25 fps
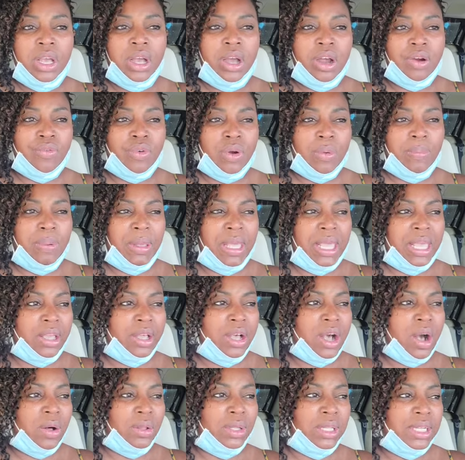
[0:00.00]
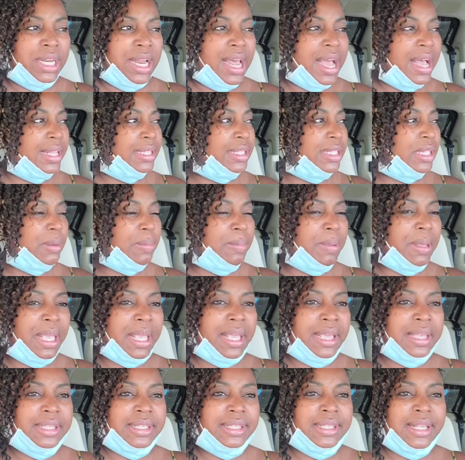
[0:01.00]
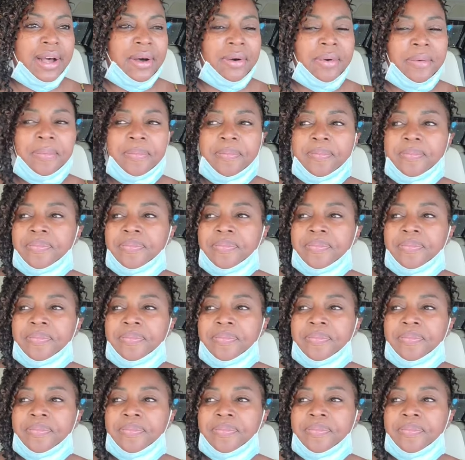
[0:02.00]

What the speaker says: a repeat colonoscopy. So